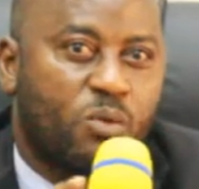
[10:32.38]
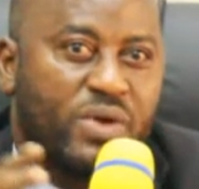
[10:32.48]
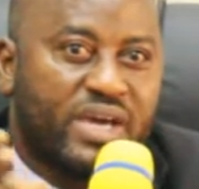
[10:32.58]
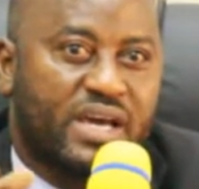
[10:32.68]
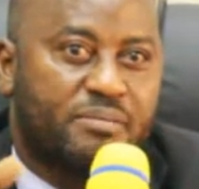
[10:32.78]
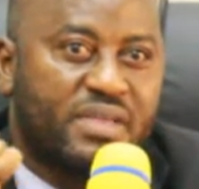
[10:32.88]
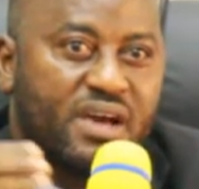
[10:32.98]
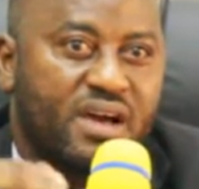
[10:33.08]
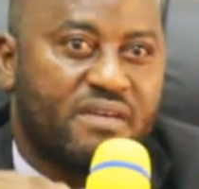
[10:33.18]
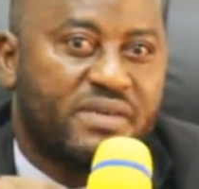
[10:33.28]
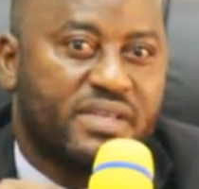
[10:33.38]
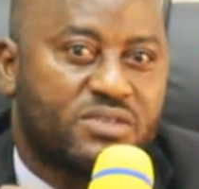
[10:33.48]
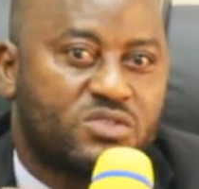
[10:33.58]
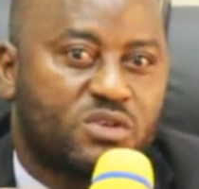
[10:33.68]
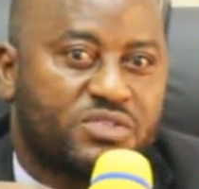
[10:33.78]
we can be having
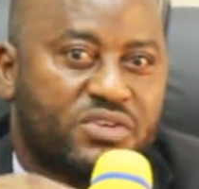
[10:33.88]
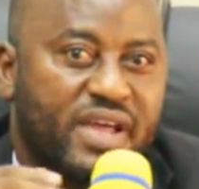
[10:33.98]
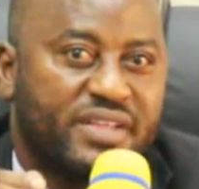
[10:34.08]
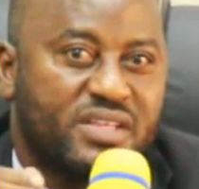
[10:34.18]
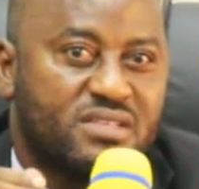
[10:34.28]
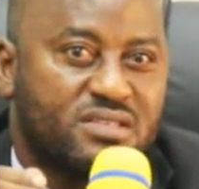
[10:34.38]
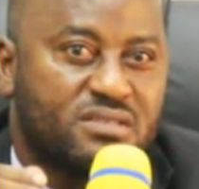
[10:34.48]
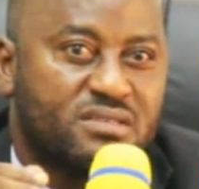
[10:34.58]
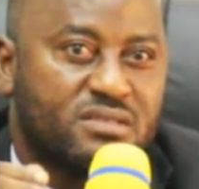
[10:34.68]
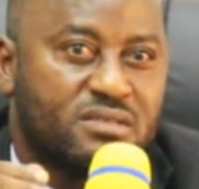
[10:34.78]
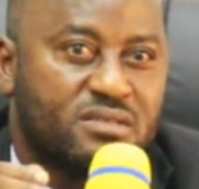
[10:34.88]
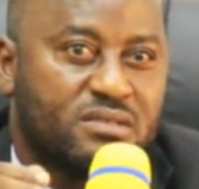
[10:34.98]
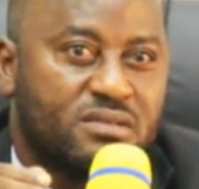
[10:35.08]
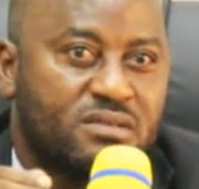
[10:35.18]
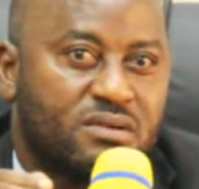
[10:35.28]
some trainings
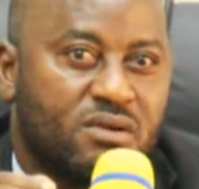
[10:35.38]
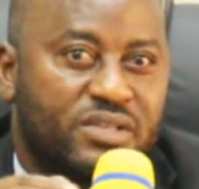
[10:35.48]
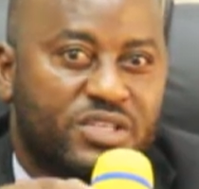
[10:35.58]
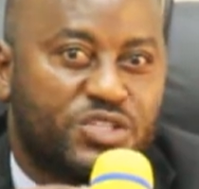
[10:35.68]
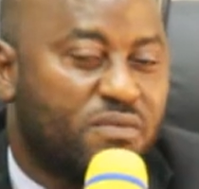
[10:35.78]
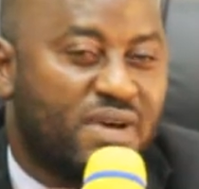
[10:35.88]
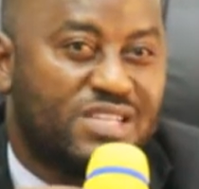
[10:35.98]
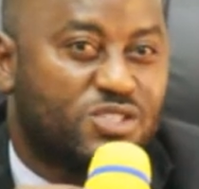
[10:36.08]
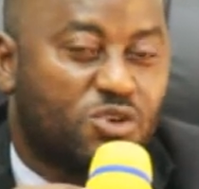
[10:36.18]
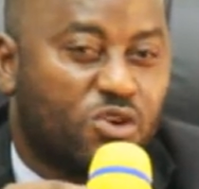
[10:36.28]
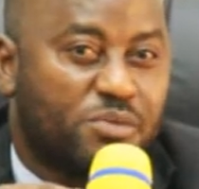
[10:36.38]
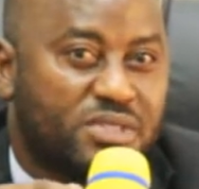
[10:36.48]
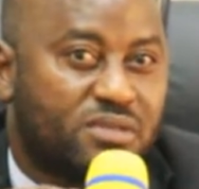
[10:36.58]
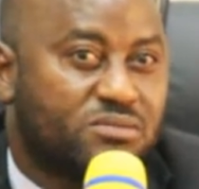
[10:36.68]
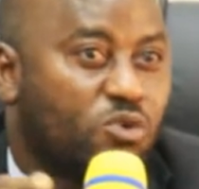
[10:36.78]
on the issue of
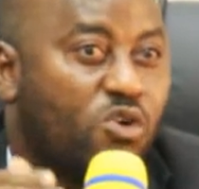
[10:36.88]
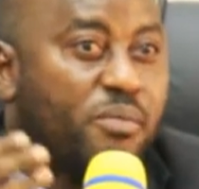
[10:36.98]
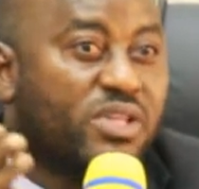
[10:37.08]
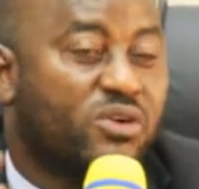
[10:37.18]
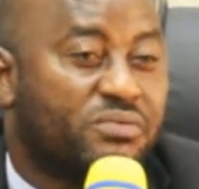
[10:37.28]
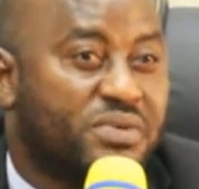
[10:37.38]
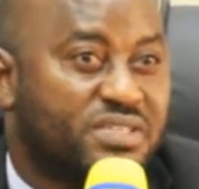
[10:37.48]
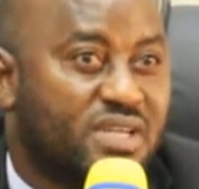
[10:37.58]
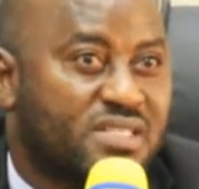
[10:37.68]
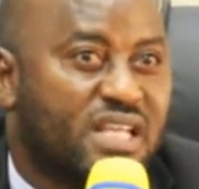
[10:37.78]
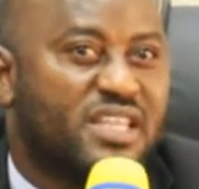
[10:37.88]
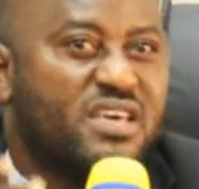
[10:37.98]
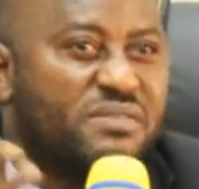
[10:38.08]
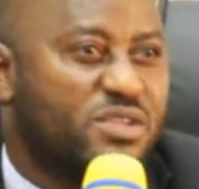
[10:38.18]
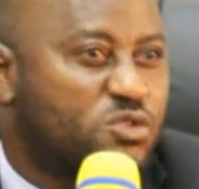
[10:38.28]
anti-corruption to government officials and
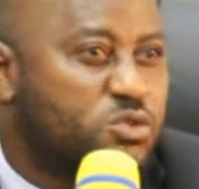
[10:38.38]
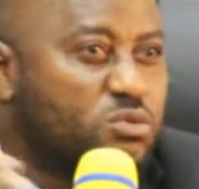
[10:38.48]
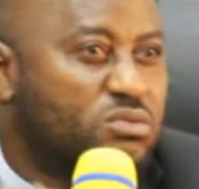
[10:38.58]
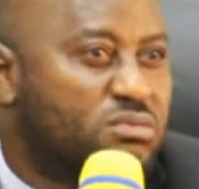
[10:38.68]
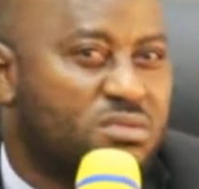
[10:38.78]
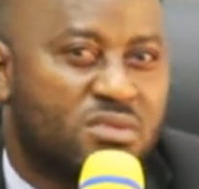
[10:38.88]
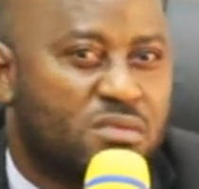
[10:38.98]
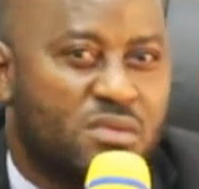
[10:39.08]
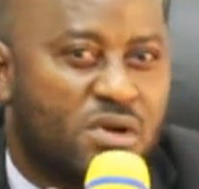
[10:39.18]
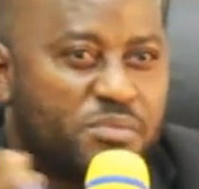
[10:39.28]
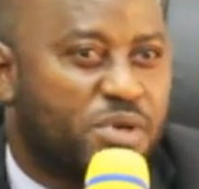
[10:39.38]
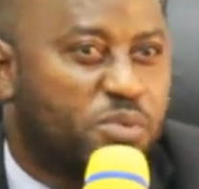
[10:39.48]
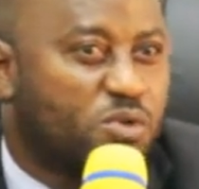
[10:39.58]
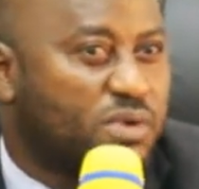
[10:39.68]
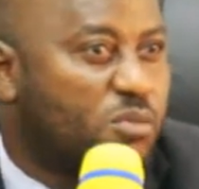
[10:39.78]
even to
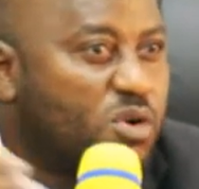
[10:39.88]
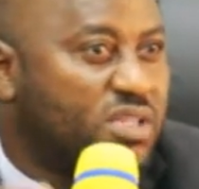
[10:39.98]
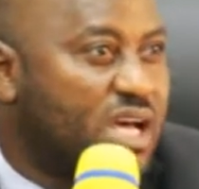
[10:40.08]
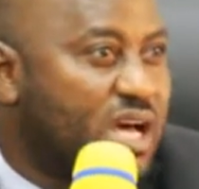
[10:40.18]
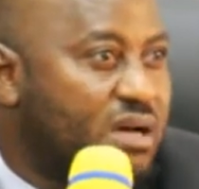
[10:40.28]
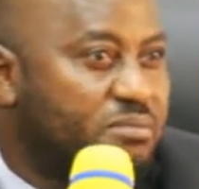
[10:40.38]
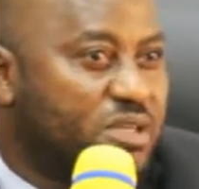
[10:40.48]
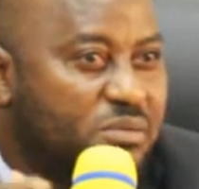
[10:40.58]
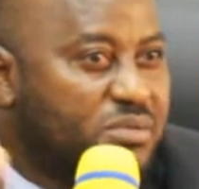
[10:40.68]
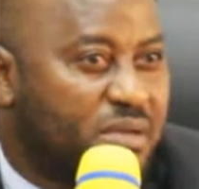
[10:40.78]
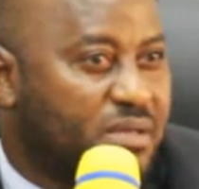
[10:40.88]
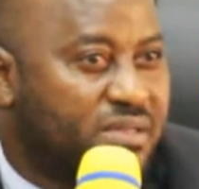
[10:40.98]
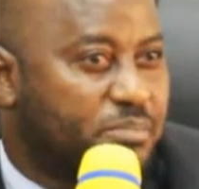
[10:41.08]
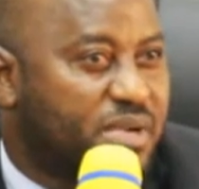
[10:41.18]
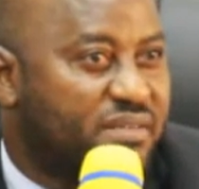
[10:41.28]
people from other
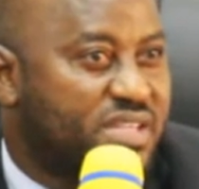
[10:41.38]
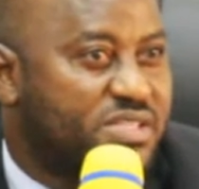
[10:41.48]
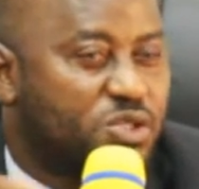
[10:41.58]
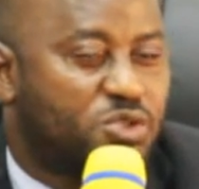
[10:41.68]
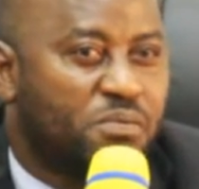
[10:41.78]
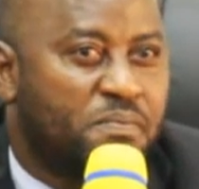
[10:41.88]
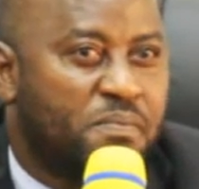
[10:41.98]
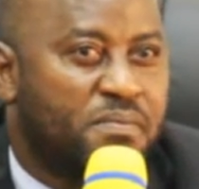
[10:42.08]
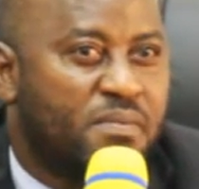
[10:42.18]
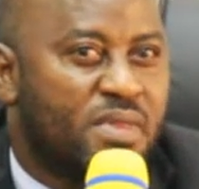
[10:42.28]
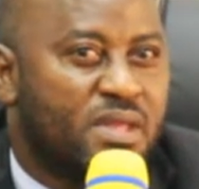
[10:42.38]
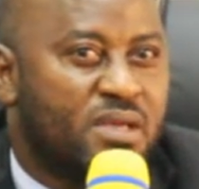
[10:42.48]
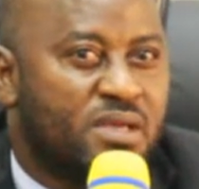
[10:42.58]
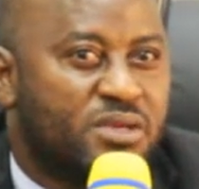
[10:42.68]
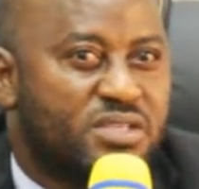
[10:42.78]
the private sector.
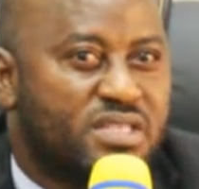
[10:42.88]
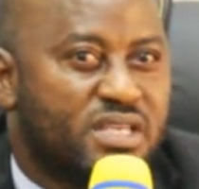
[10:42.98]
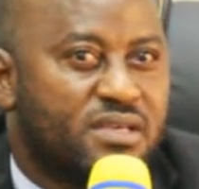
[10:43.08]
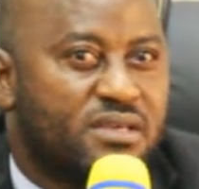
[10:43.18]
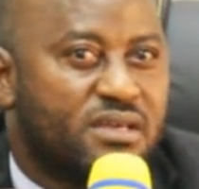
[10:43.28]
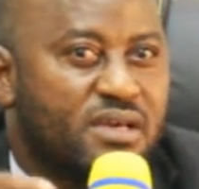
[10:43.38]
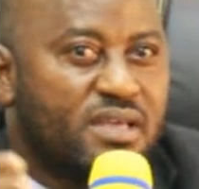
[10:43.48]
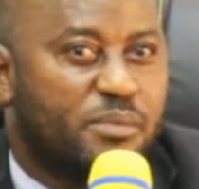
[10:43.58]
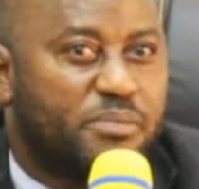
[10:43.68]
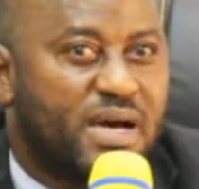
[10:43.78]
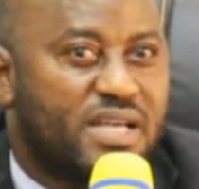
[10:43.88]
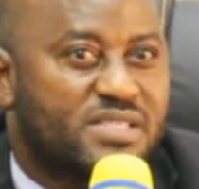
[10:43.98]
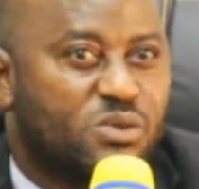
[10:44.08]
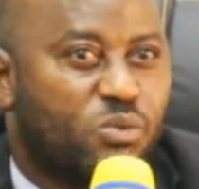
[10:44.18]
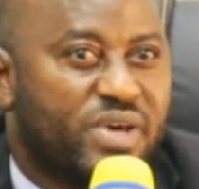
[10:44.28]
You see, in the
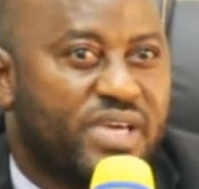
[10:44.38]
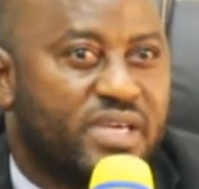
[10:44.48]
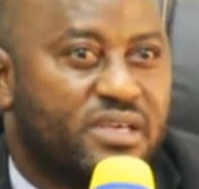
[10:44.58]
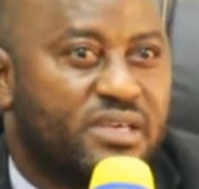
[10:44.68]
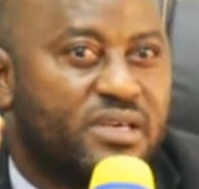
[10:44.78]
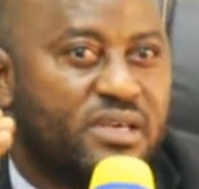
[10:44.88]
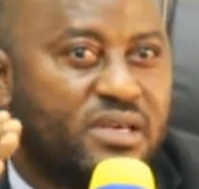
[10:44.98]
past, we